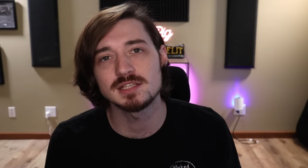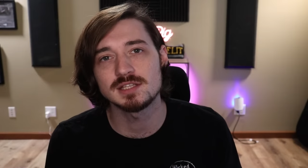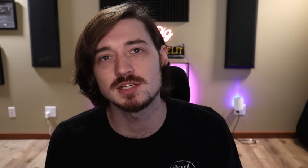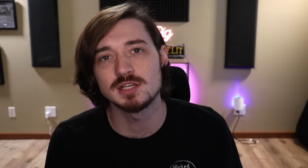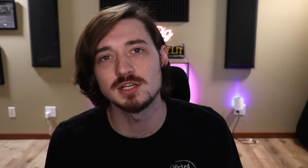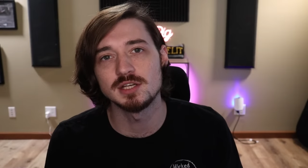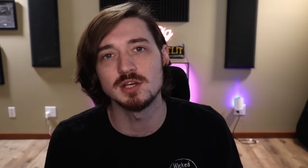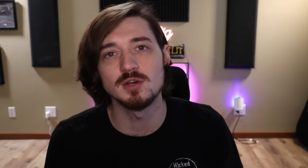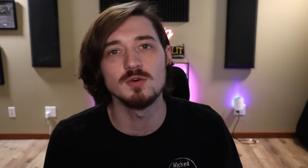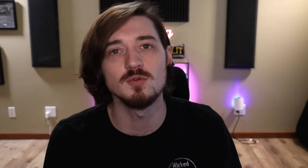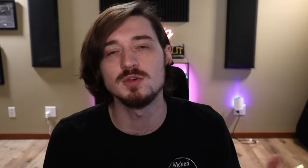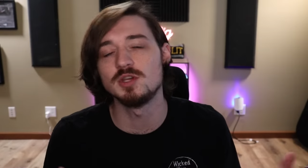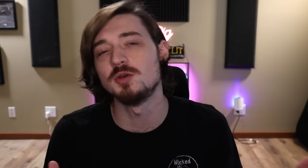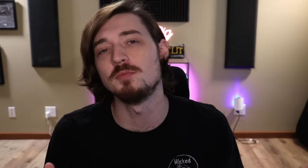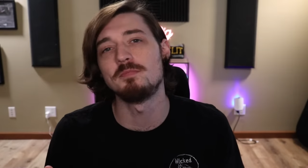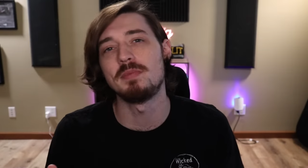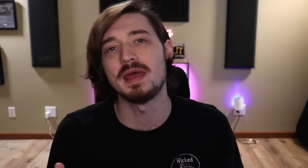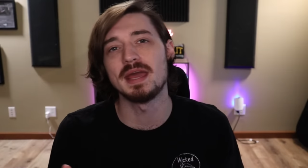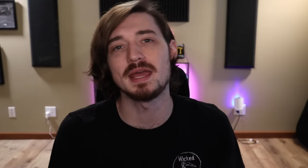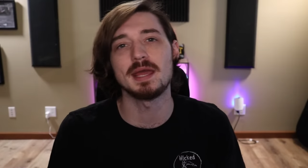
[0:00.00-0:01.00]
to you, you
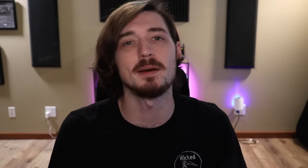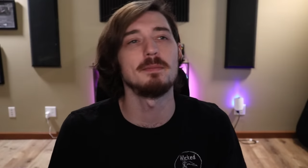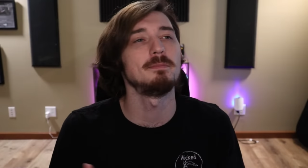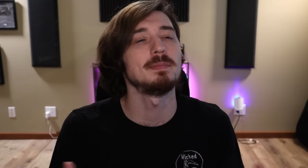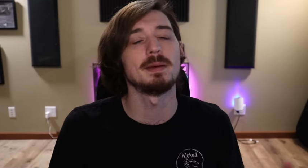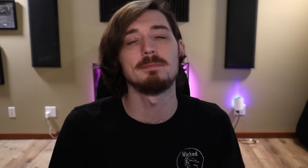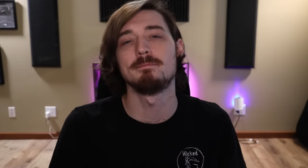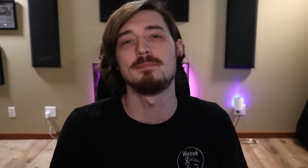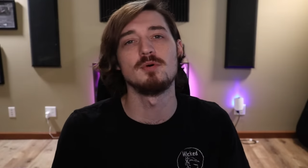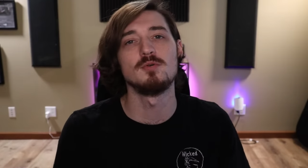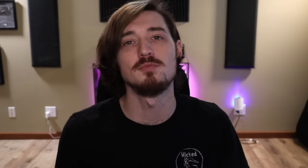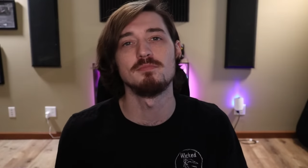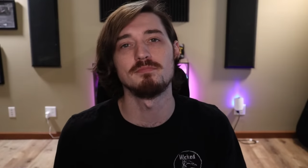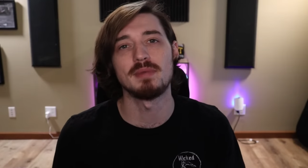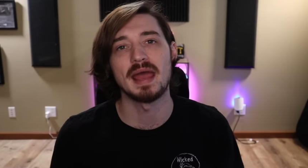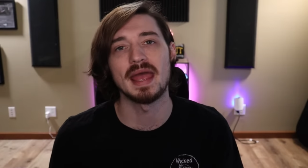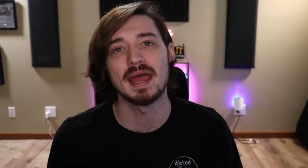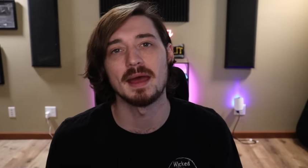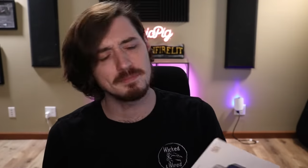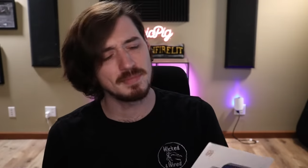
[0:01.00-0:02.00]
pick them and boom
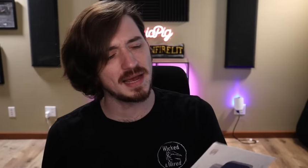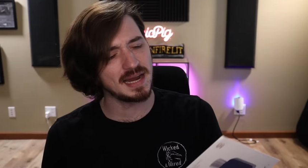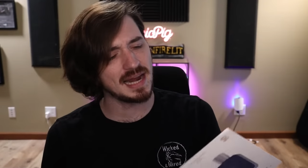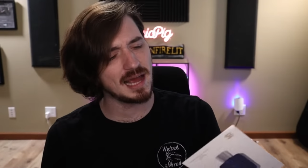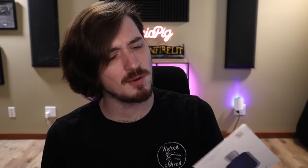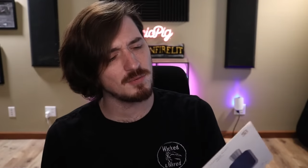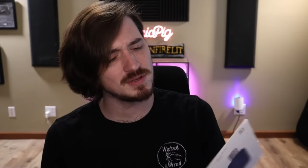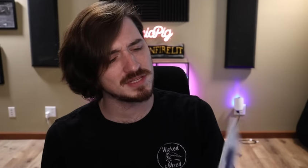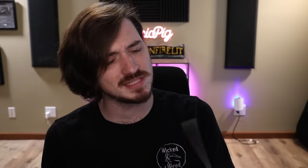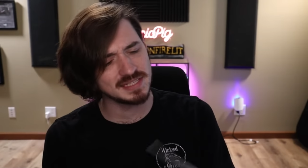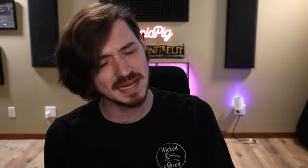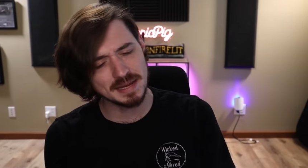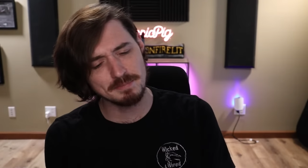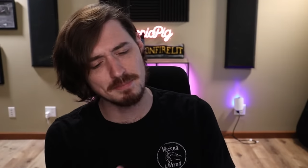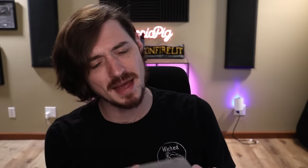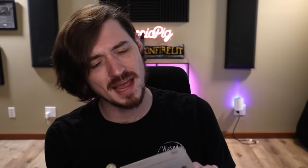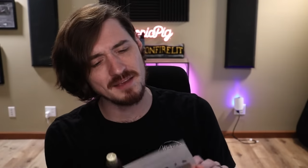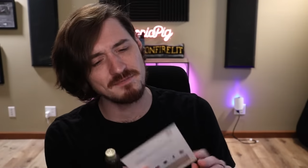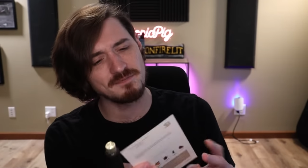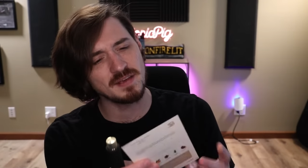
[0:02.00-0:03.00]
bam. And I would say
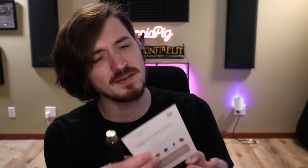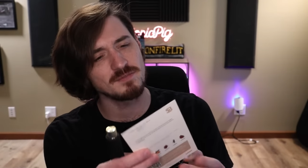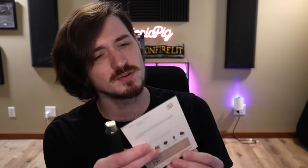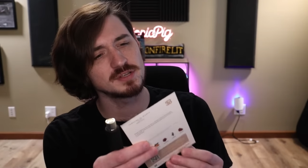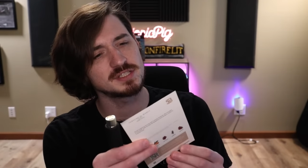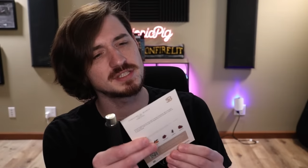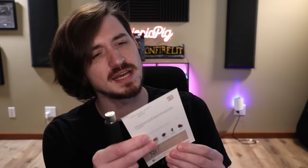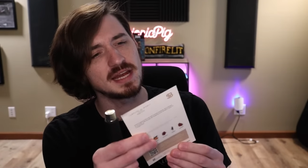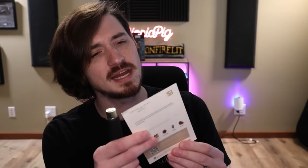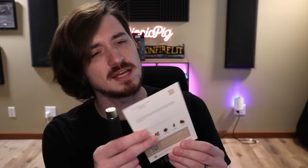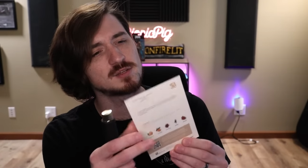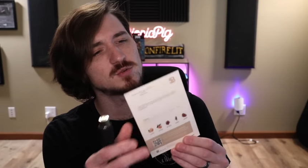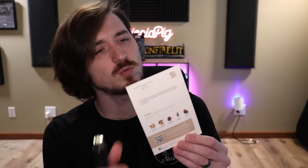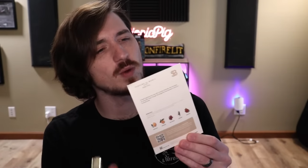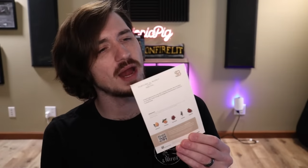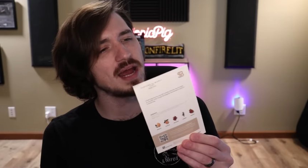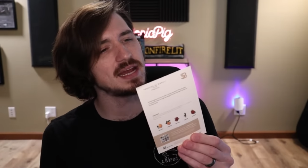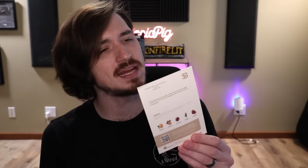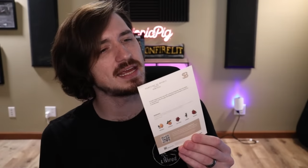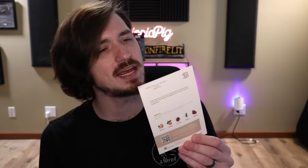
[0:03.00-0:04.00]
my favorite scent is
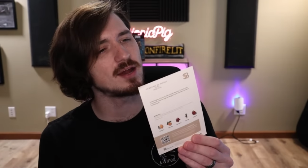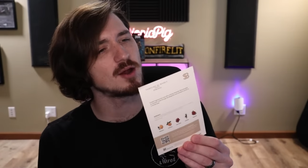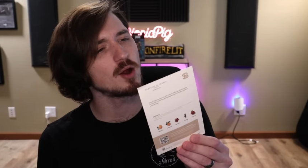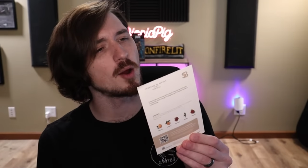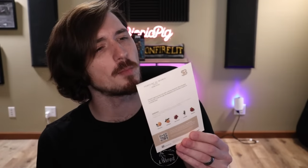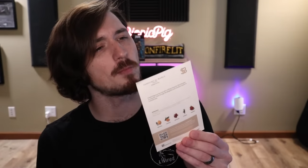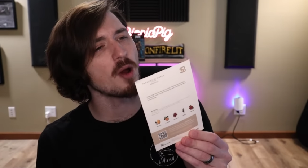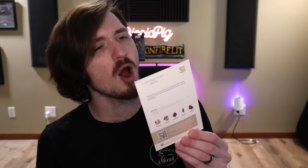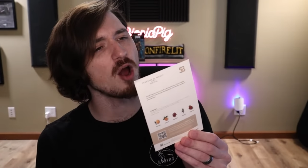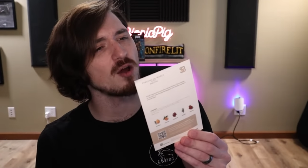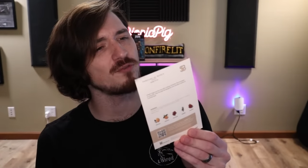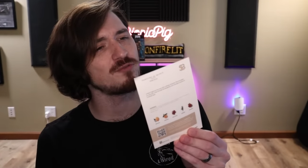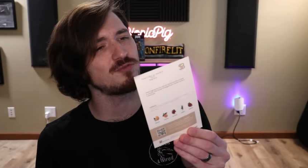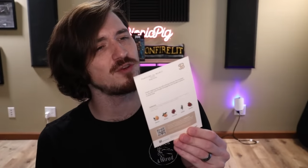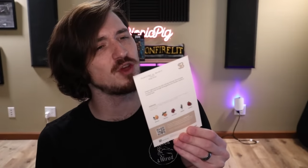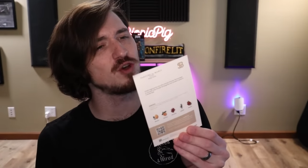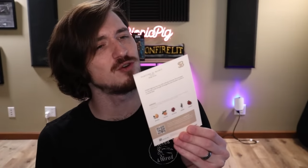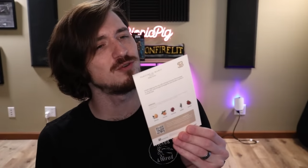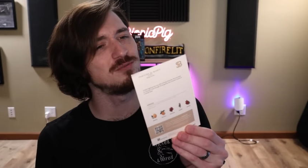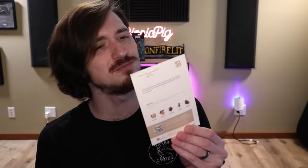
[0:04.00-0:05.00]
right here,
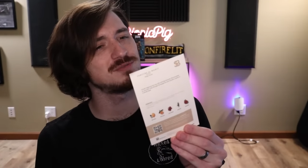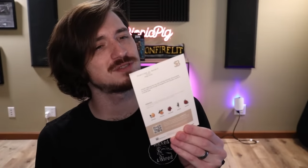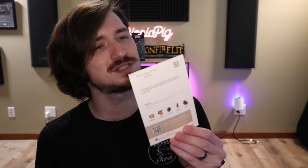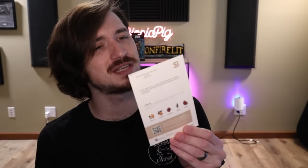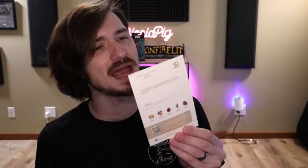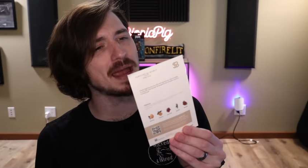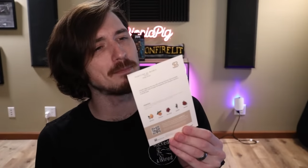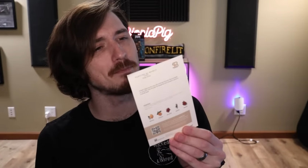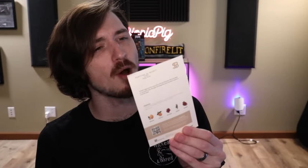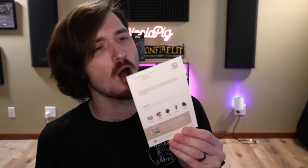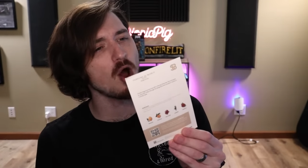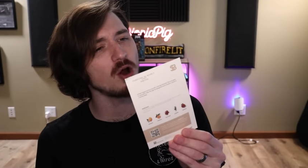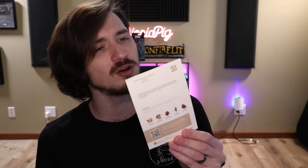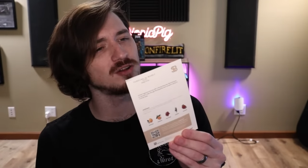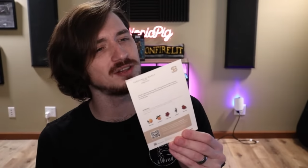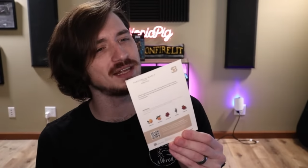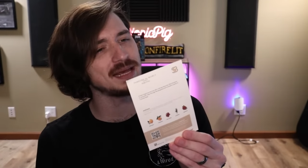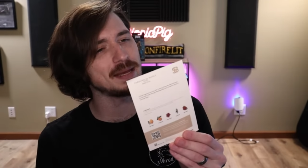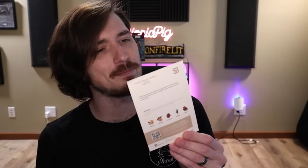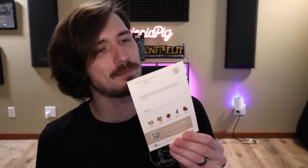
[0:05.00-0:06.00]
Parfums de
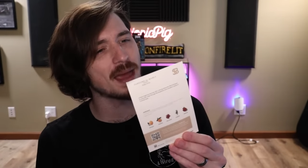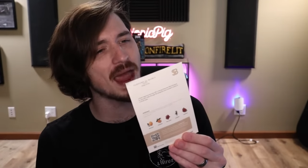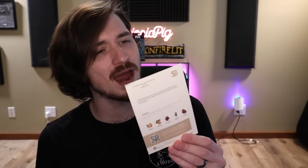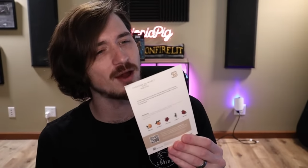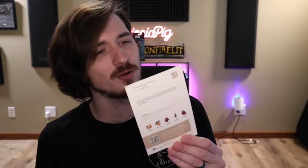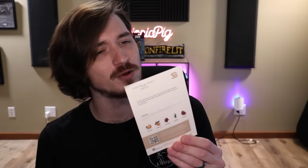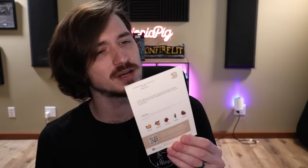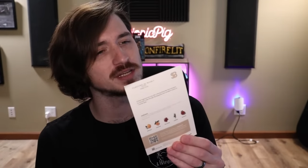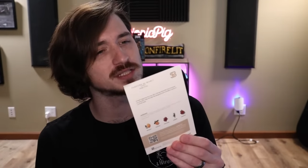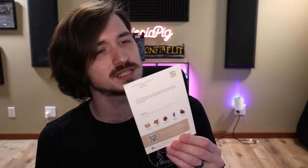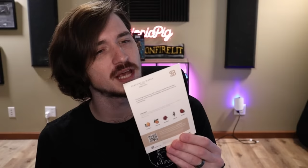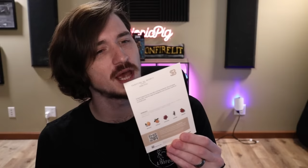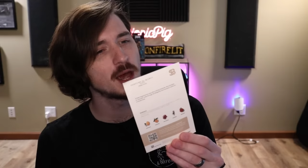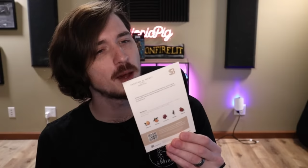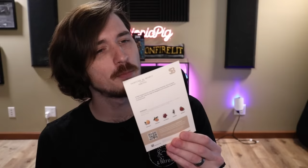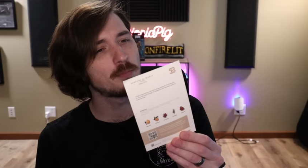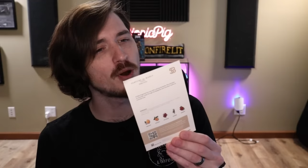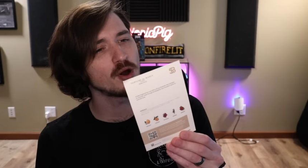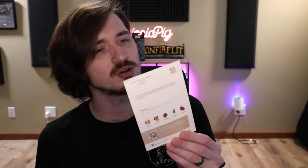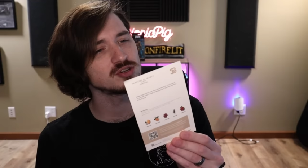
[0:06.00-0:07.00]
Marly Paris
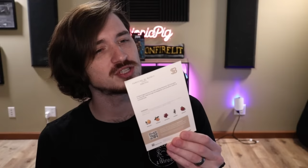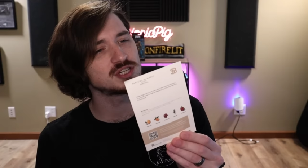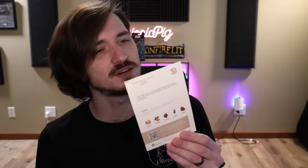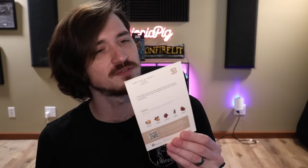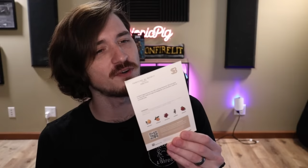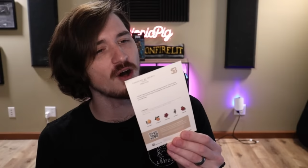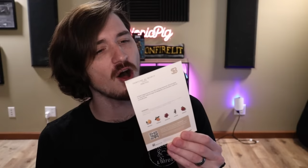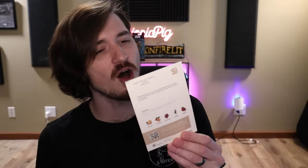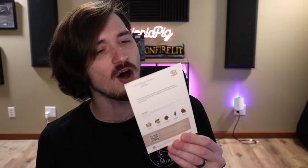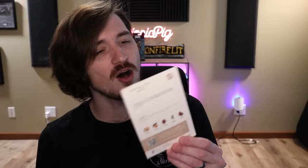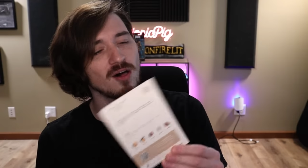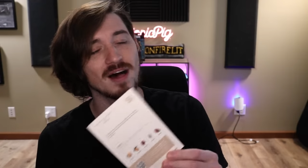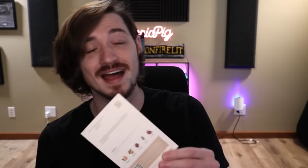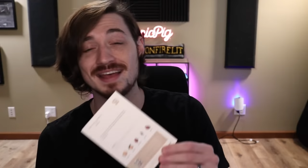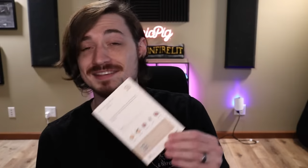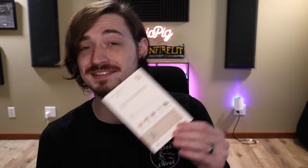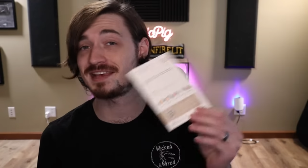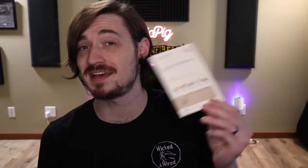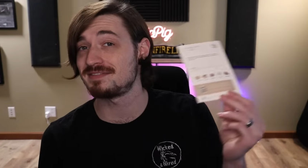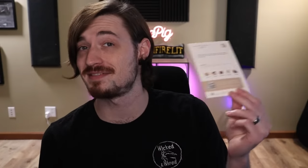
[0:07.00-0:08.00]
Percival. I
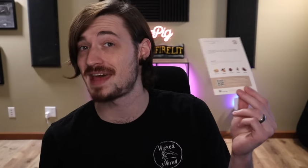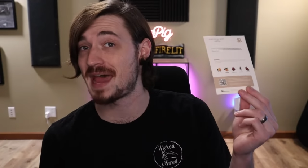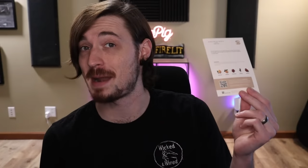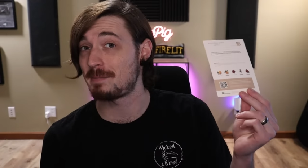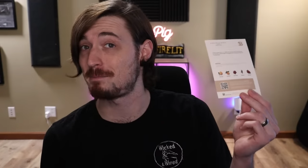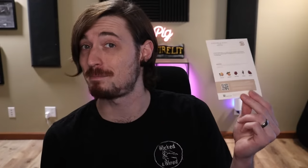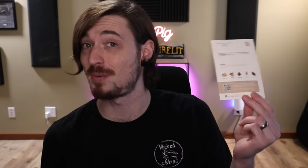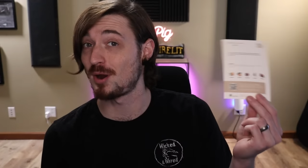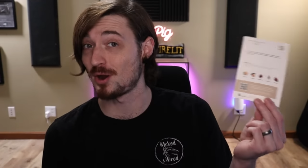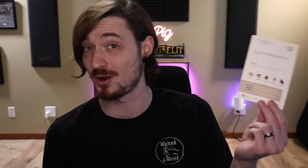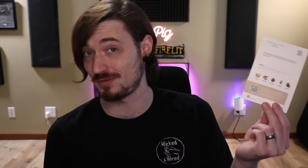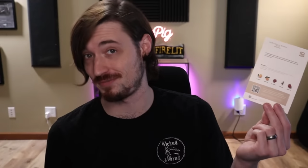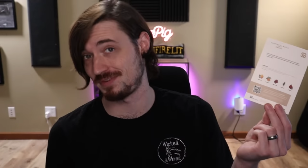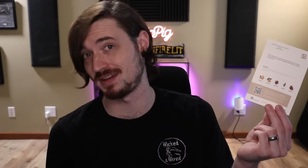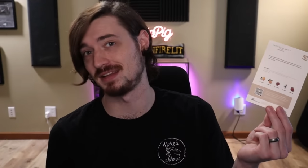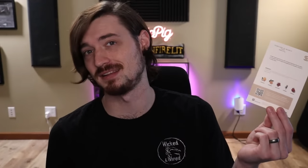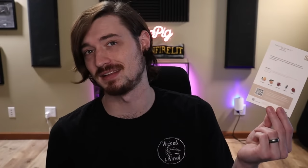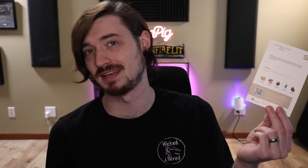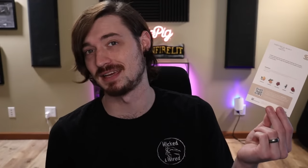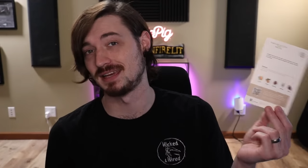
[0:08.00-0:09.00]
said that
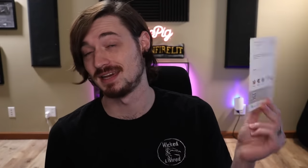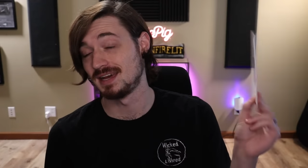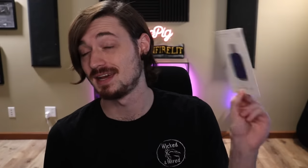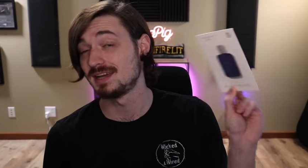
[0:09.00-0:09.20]
perfectly.